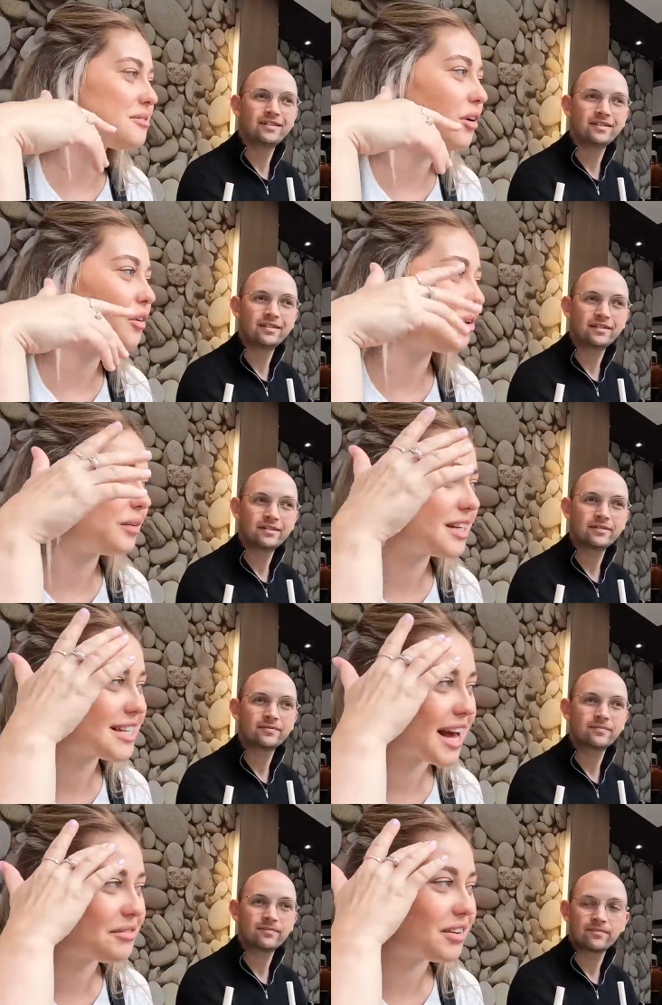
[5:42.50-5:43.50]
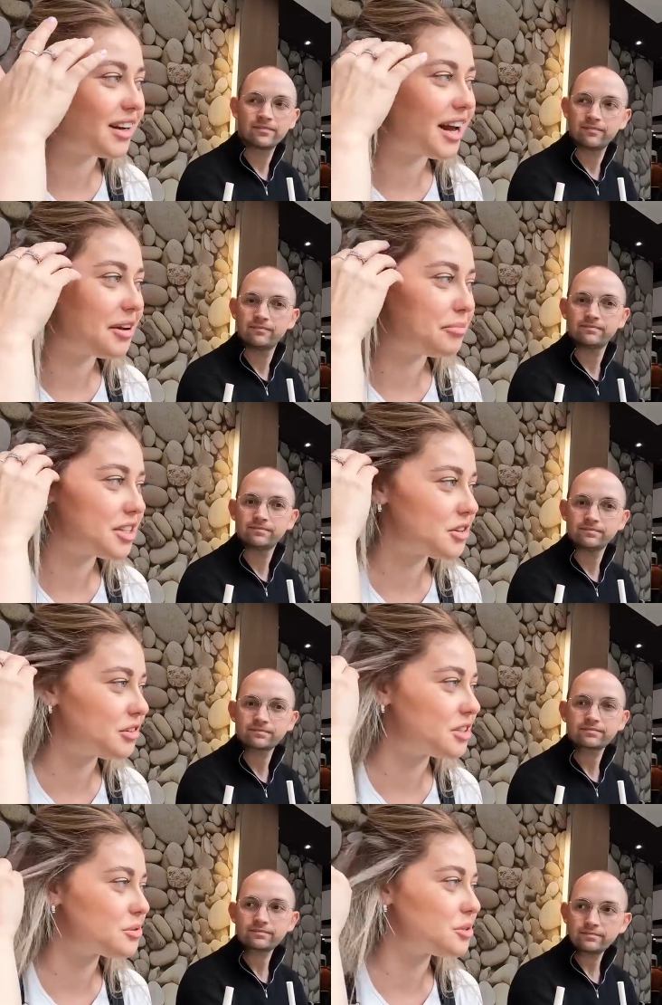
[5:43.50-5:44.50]
Speaker 1: to, all the way to Edinburgh and had
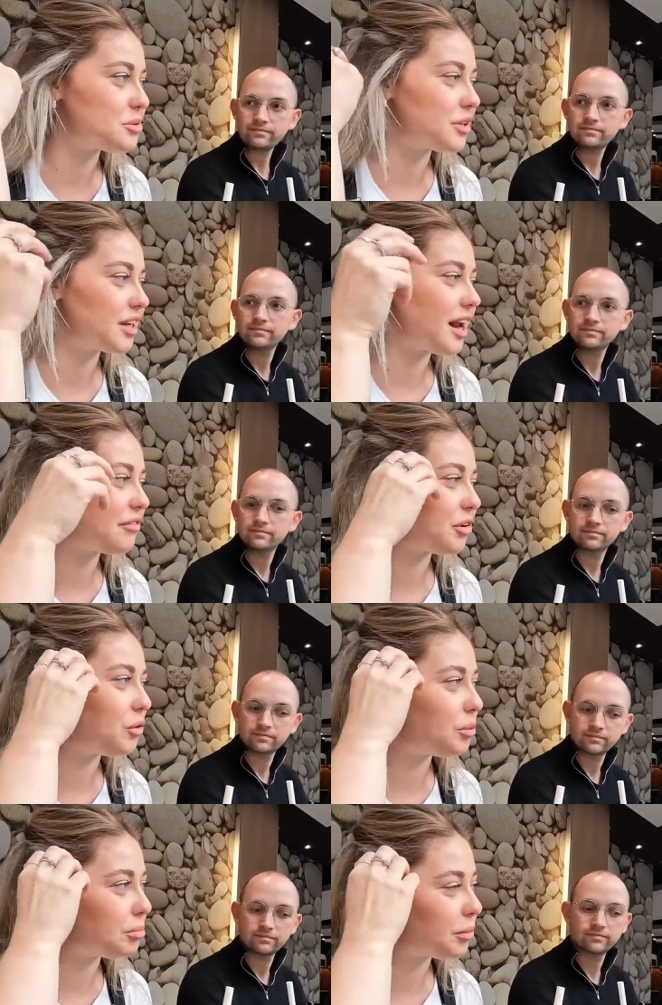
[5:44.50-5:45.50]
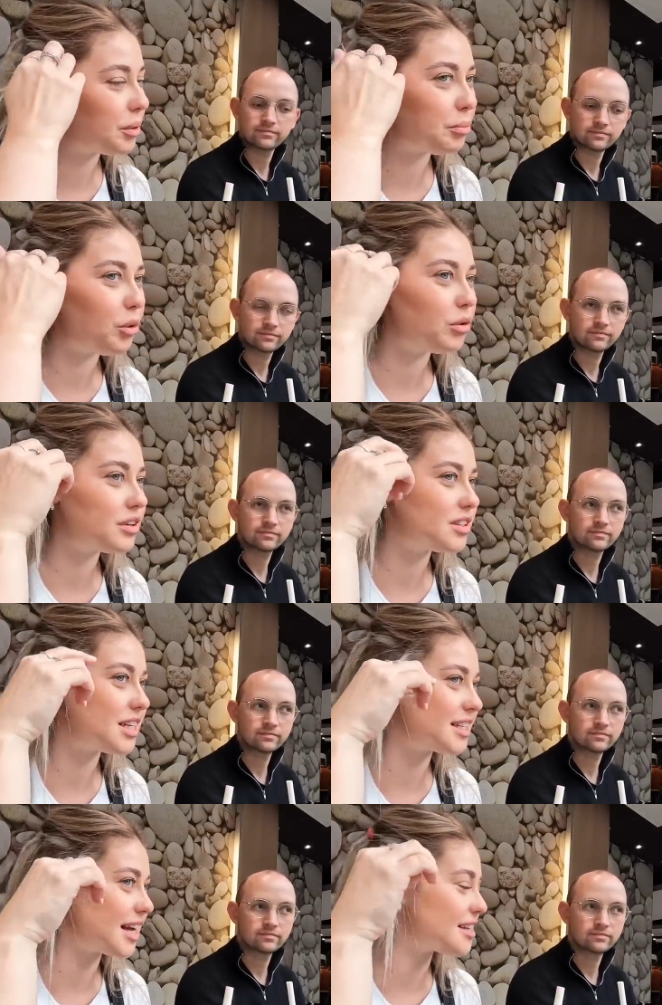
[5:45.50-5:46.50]
McDonald's, which we can have at home, but we both
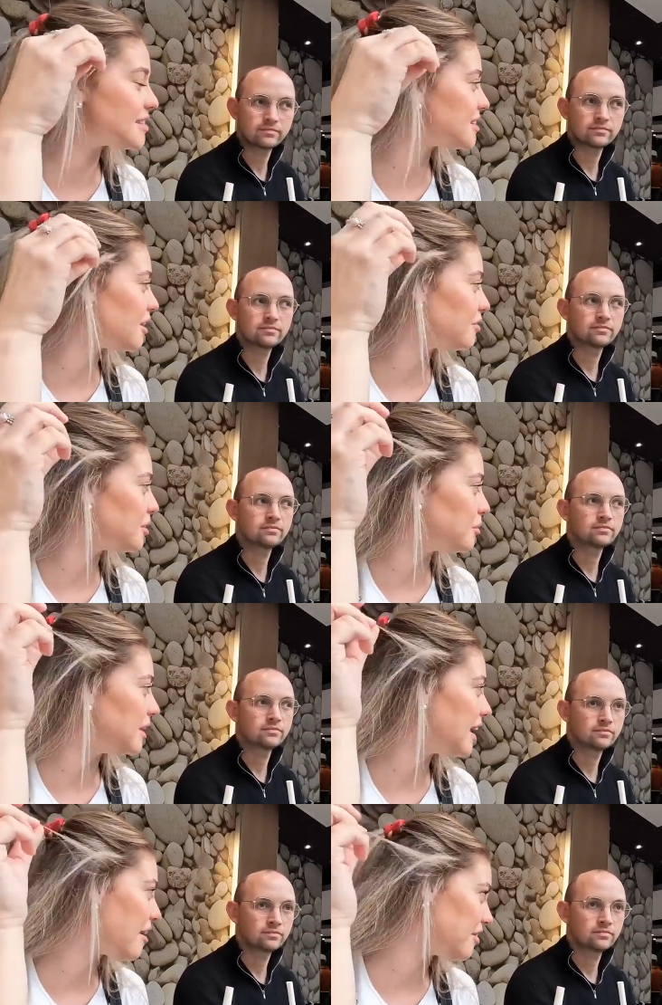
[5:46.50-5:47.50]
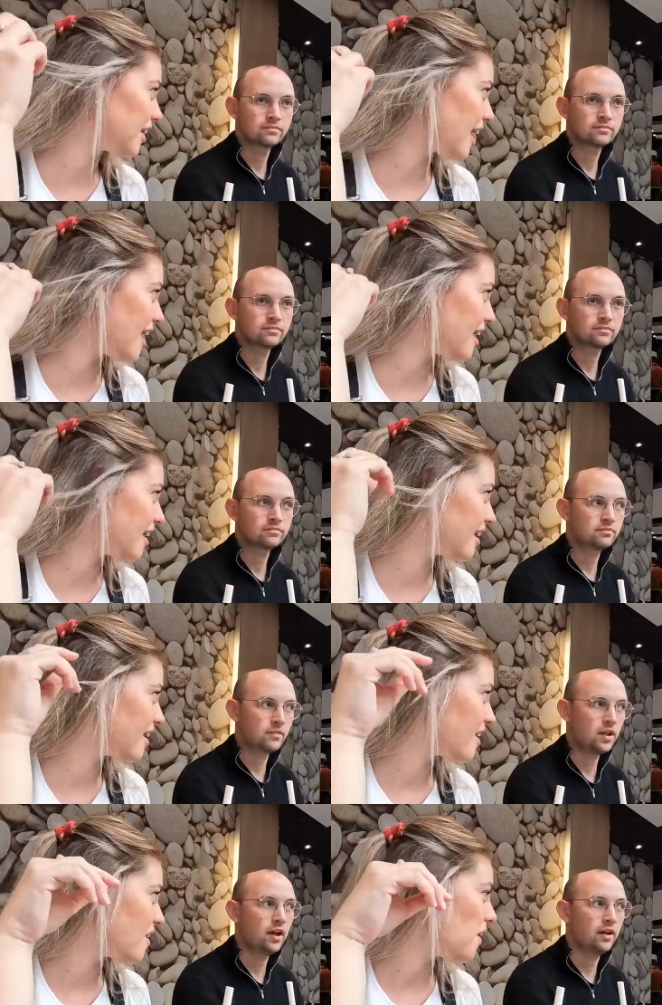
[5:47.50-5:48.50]
did get stuff that we never get.
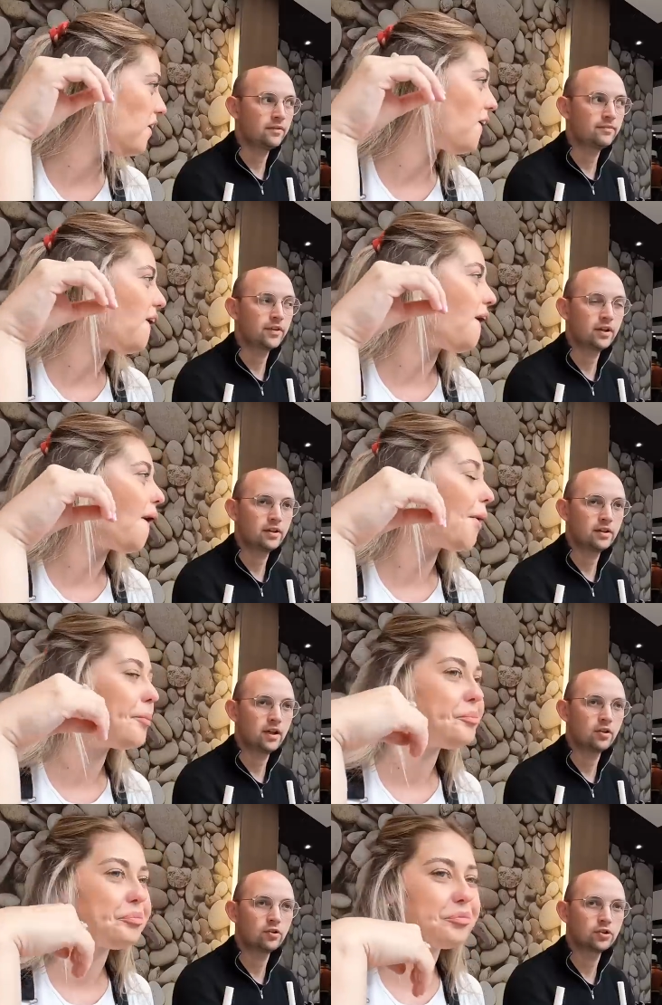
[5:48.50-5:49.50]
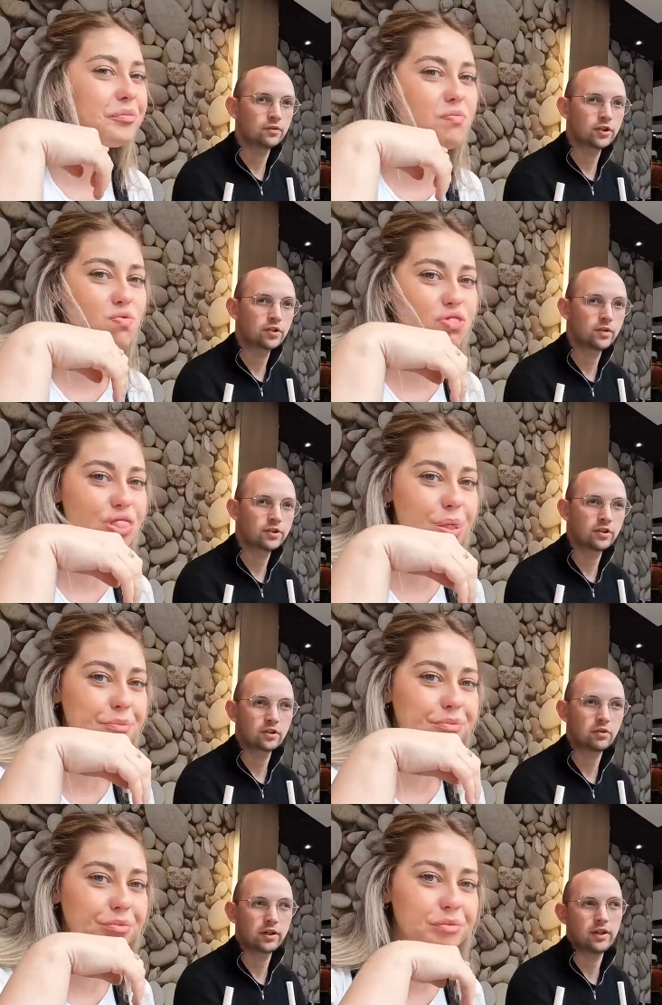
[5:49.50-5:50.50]
Speaker 2: Yeah, and also we just wanted something
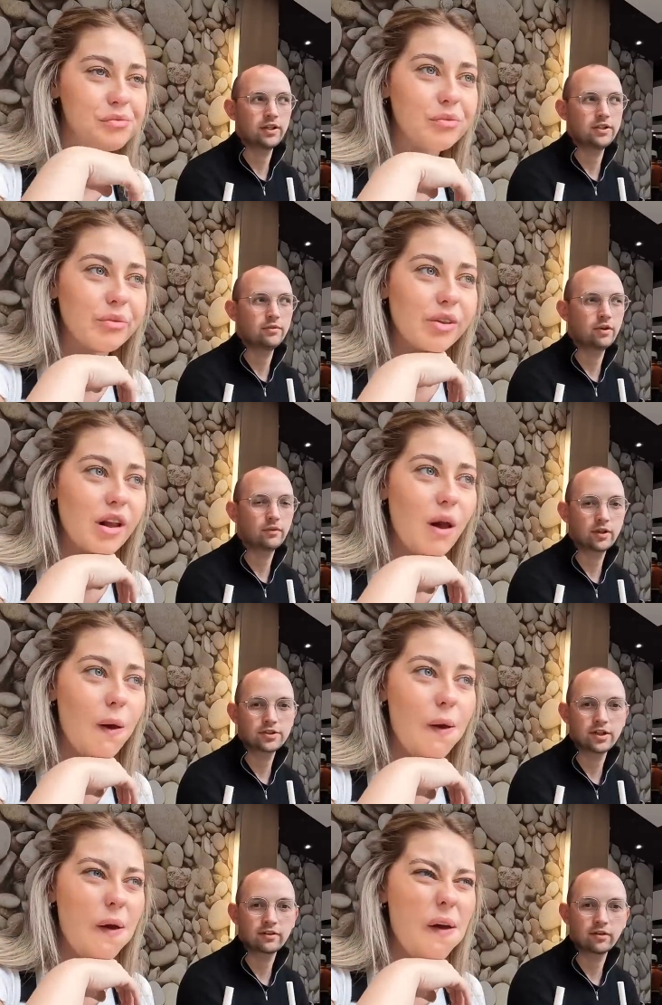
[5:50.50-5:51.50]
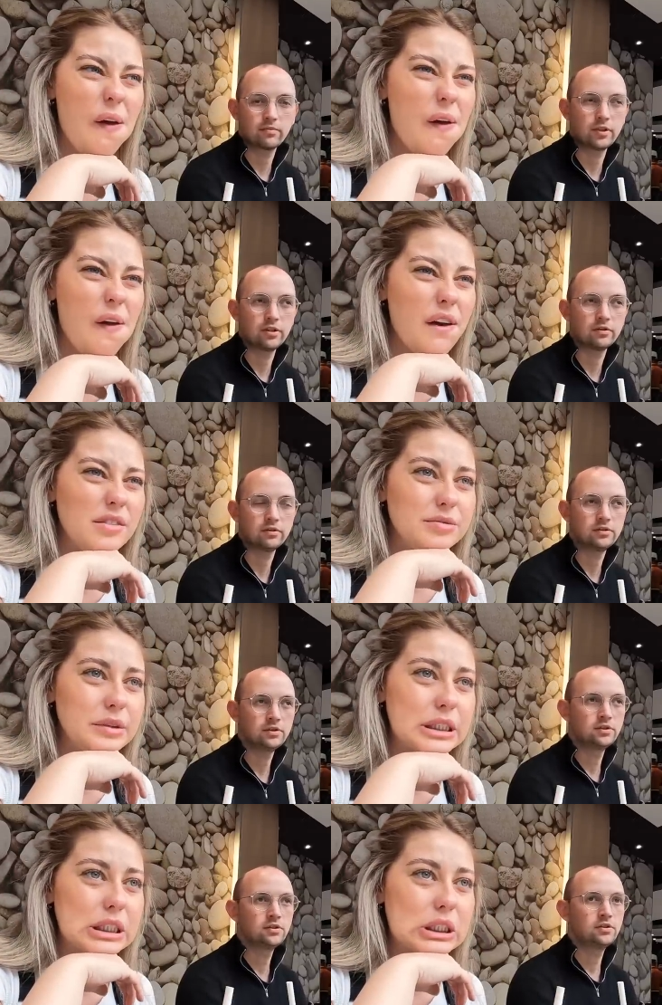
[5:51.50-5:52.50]
quick and easy. We didn't want a sit down meal
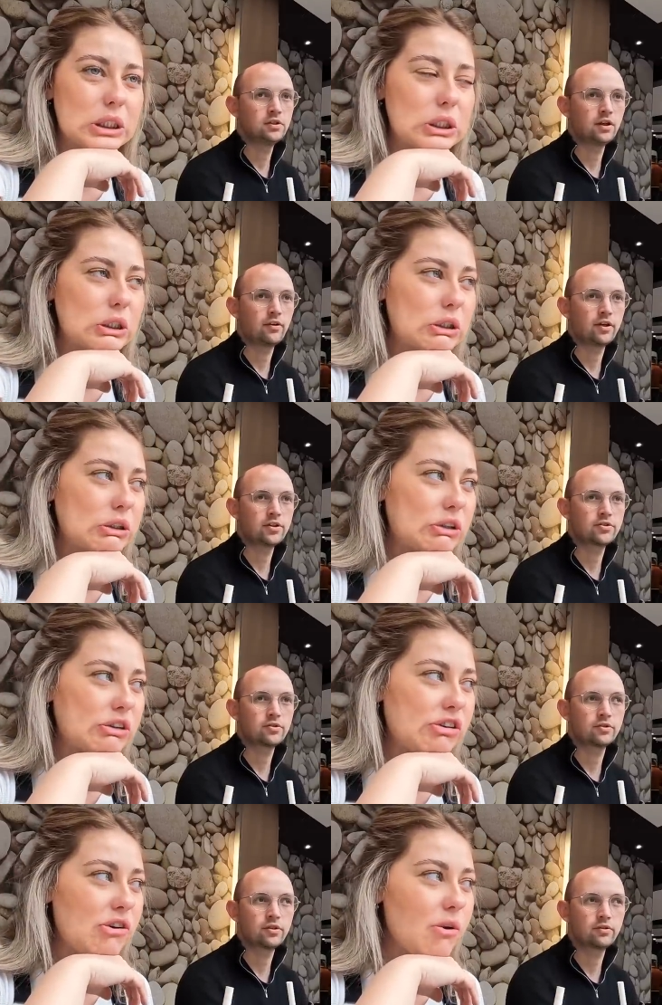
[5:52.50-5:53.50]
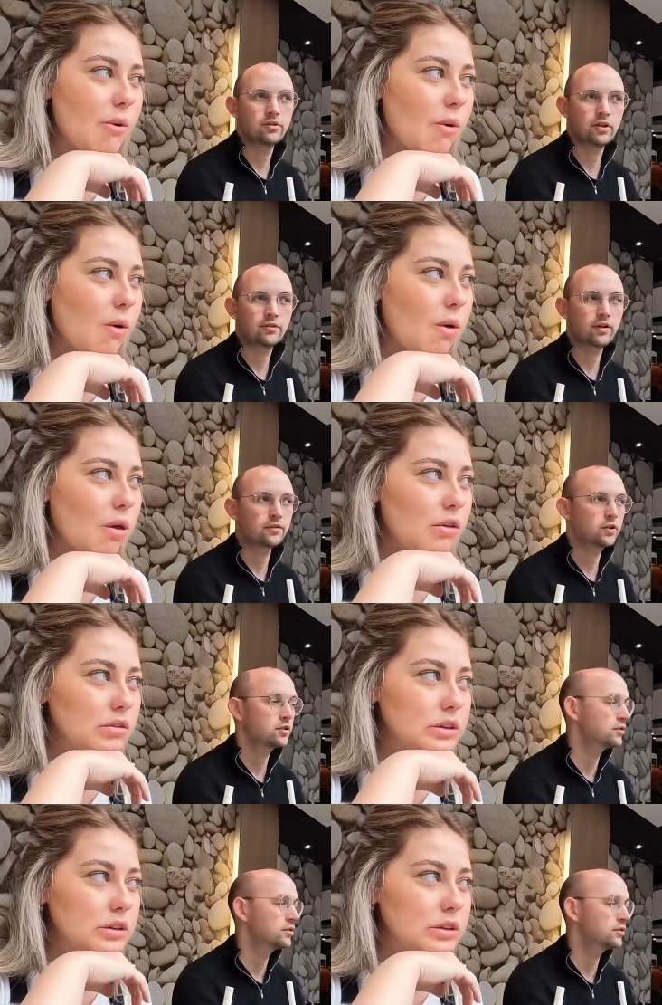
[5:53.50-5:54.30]
no. in a restaurant that would take forever.